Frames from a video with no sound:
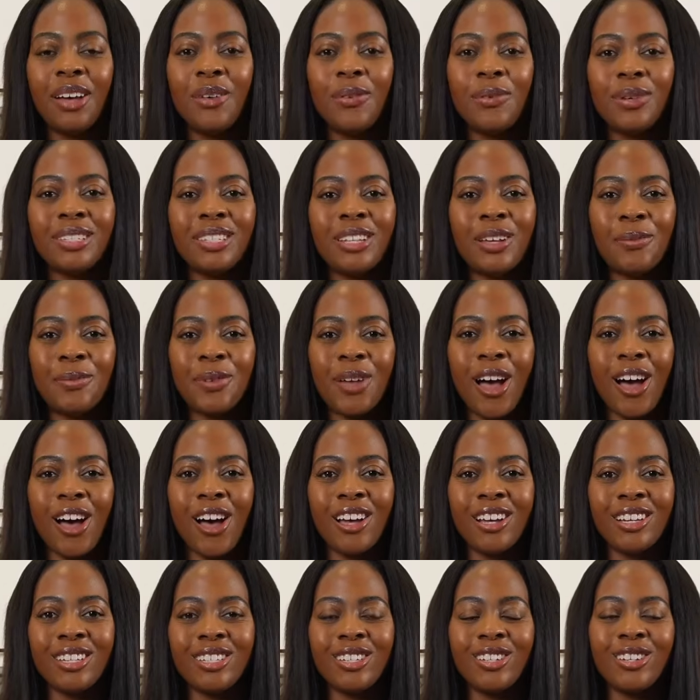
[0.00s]
What's up, y'all?
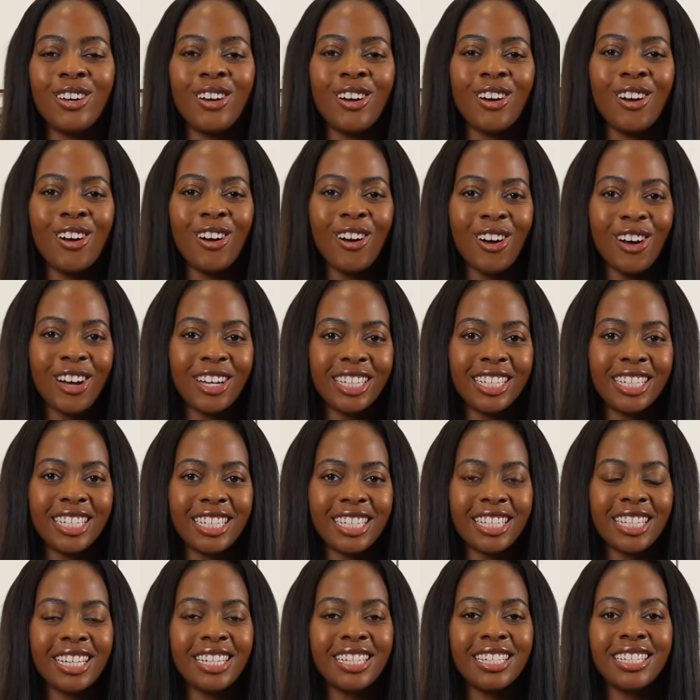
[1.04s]
It's your girl
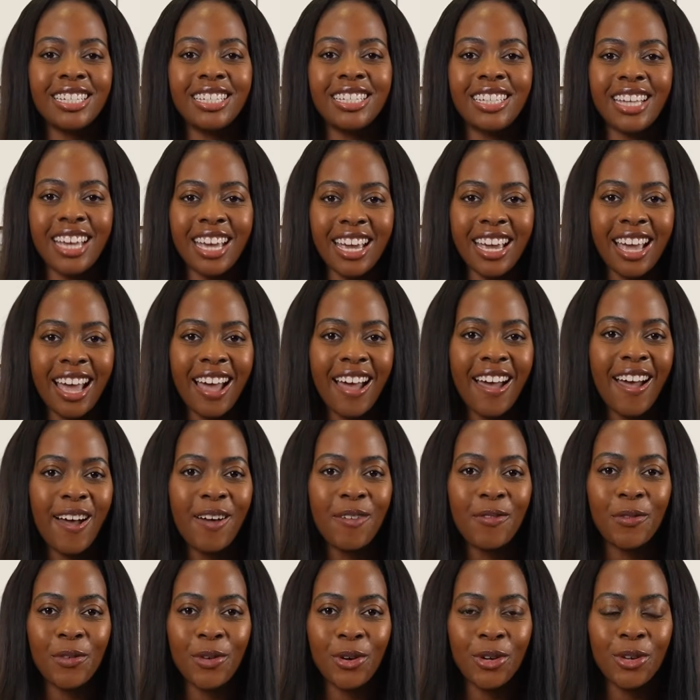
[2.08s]
August, and today I
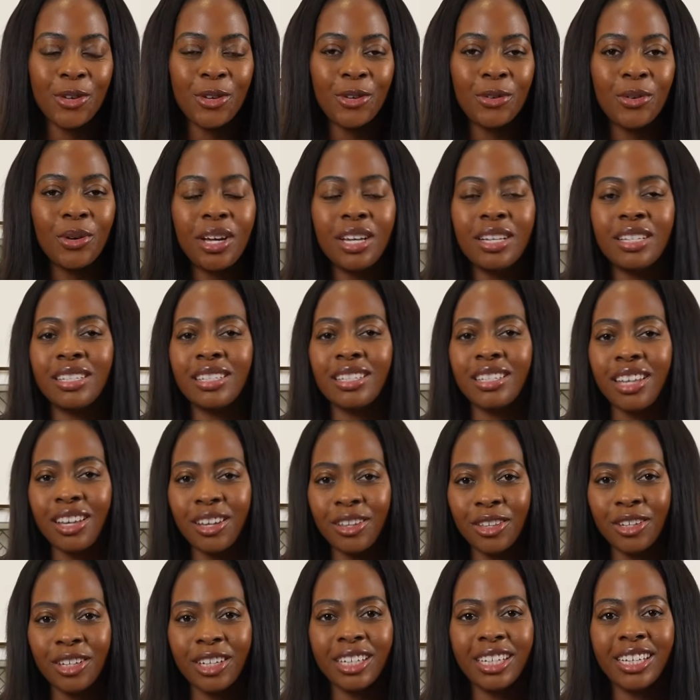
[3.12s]
have for you a
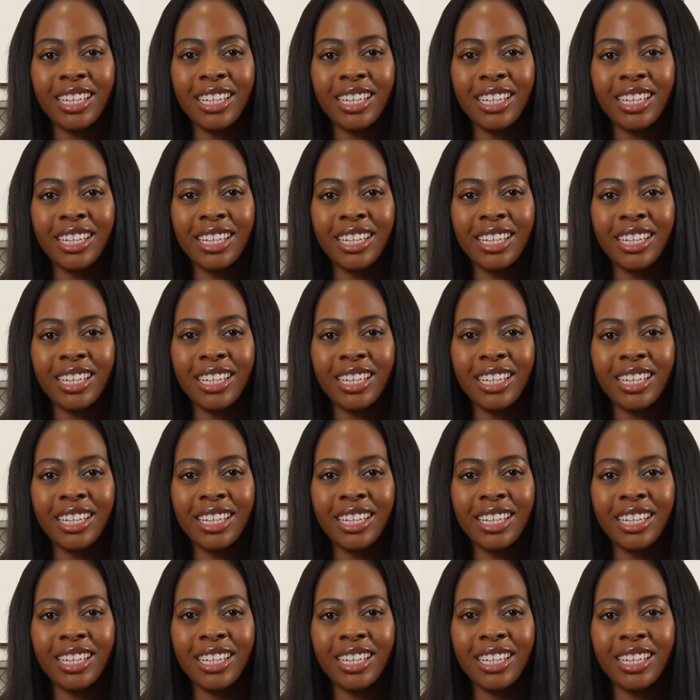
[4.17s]
Southern